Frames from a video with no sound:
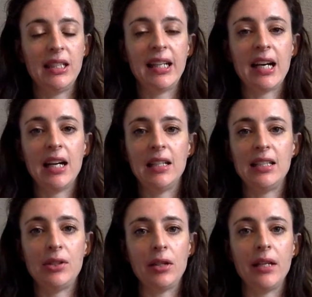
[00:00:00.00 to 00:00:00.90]
and
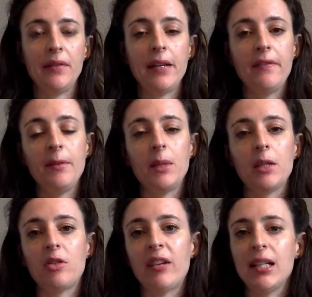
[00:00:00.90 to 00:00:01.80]
they don't have that
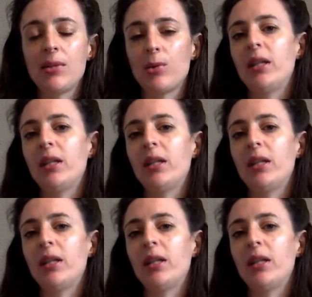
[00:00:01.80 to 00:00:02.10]
feminine grace,